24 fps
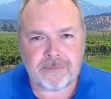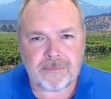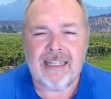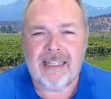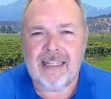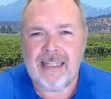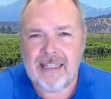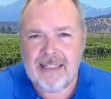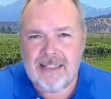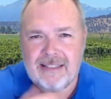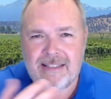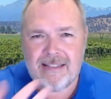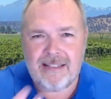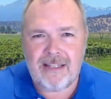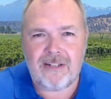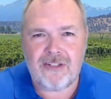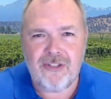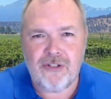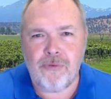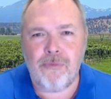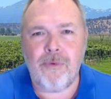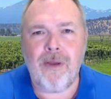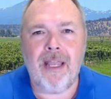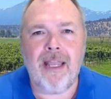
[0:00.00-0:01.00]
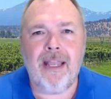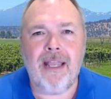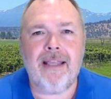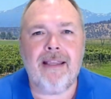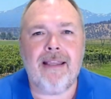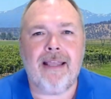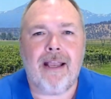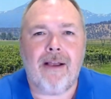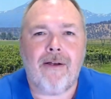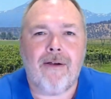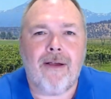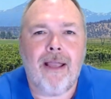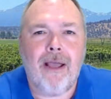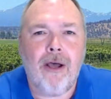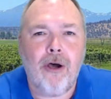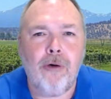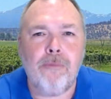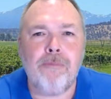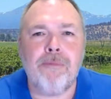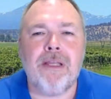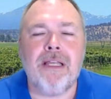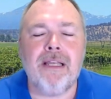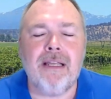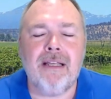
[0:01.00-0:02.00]
In such a way, they are
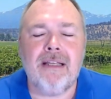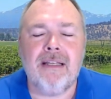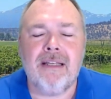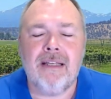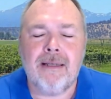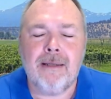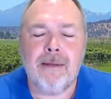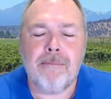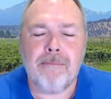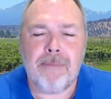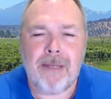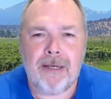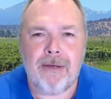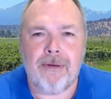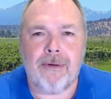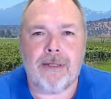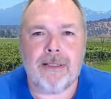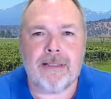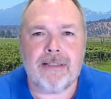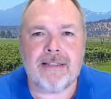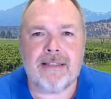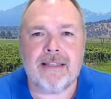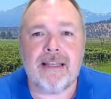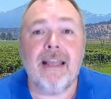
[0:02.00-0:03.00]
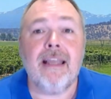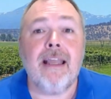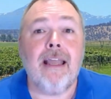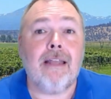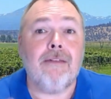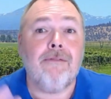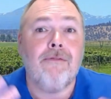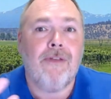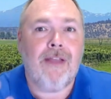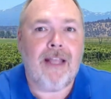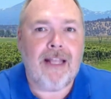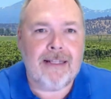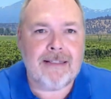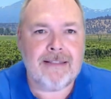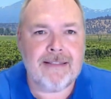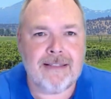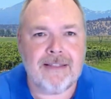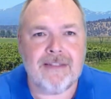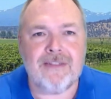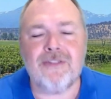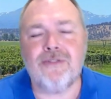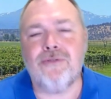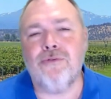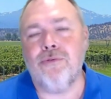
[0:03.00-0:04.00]
helping parents advance
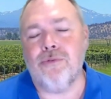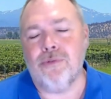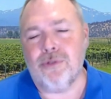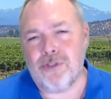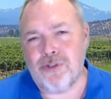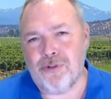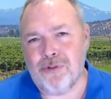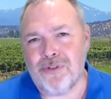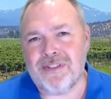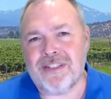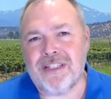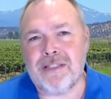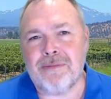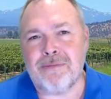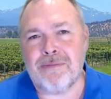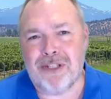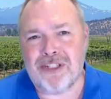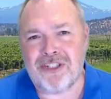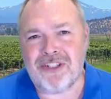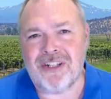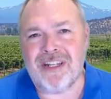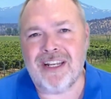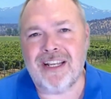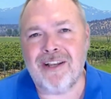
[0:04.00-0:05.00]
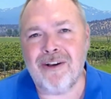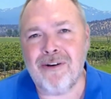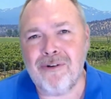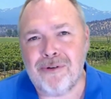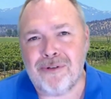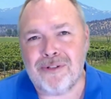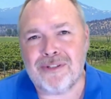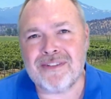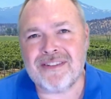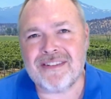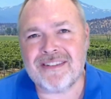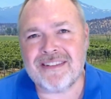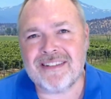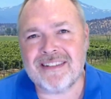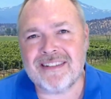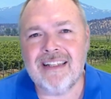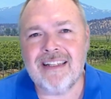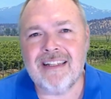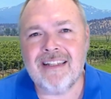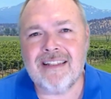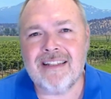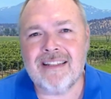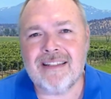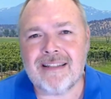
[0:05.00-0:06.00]
the school towards its mission and goals.
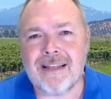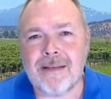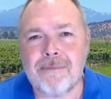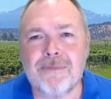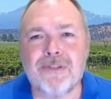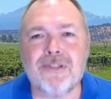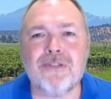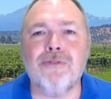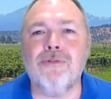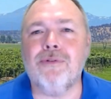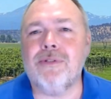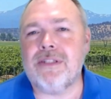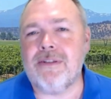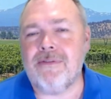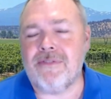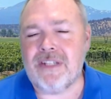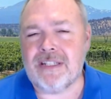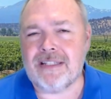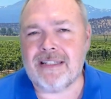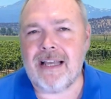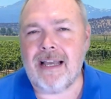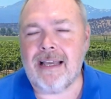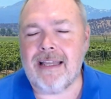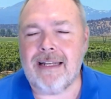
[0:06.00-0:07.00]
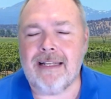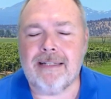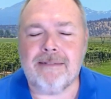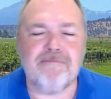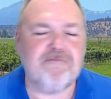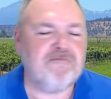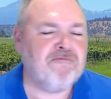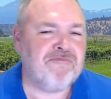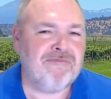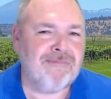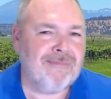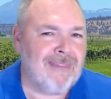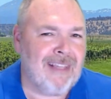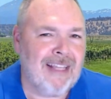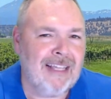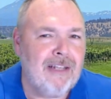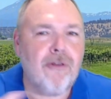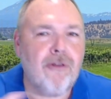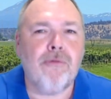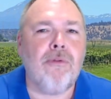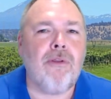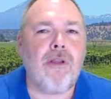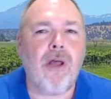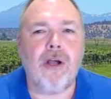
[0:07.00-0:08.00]
Some schools have decided they
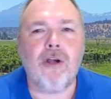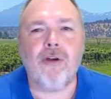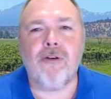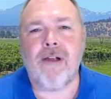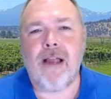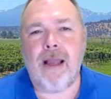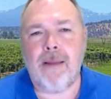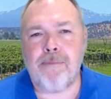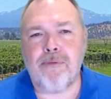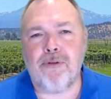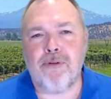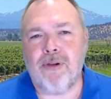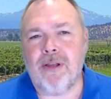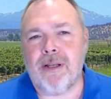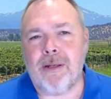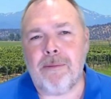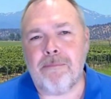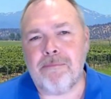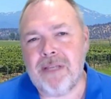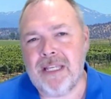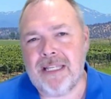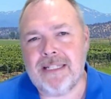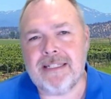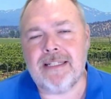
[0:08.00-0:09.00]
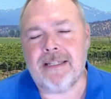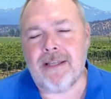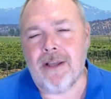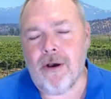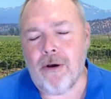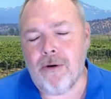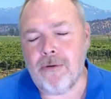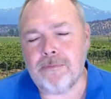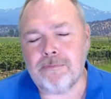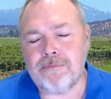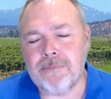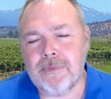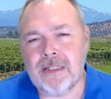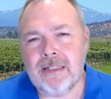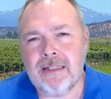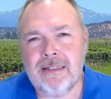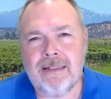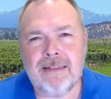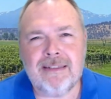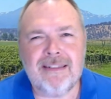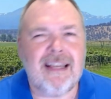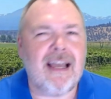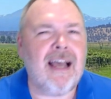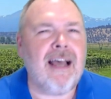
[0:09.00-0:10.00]
no longer operate a PTO.
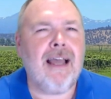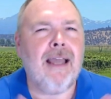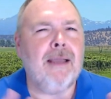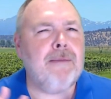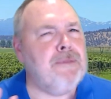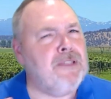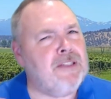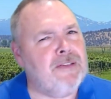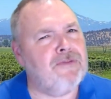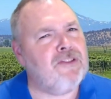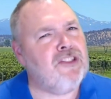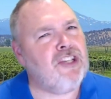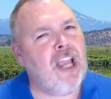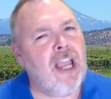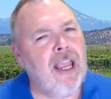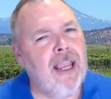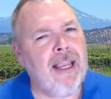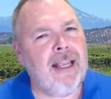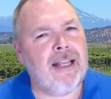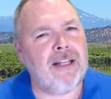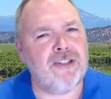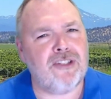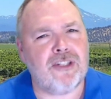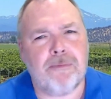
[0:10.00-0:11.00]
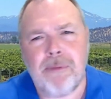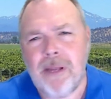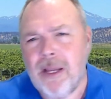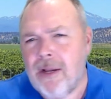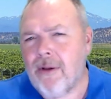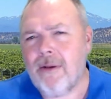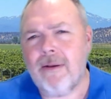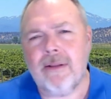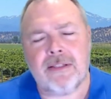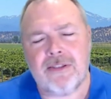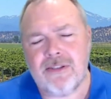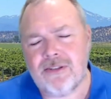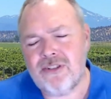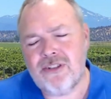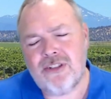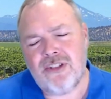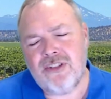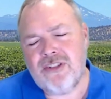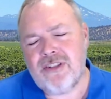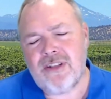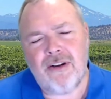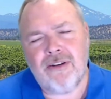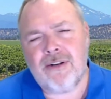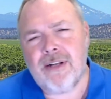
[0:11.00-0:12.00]
Times have changed. Parents
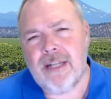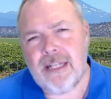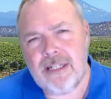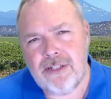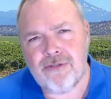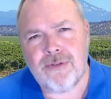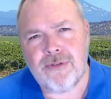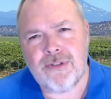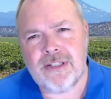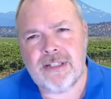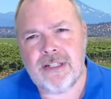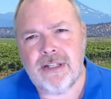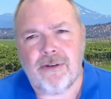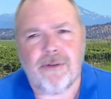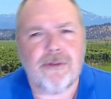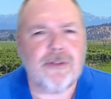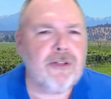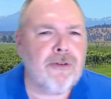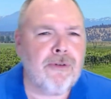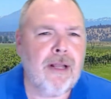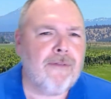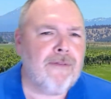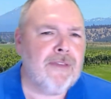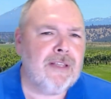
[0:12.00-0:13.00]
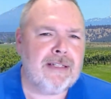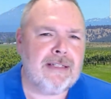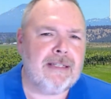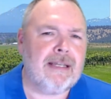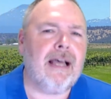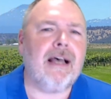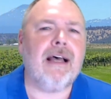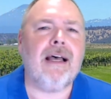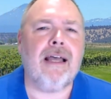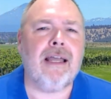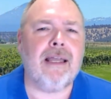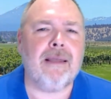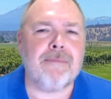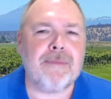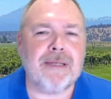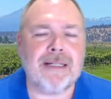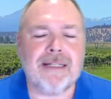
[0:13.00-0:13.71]
just aren't interested or don't have the time.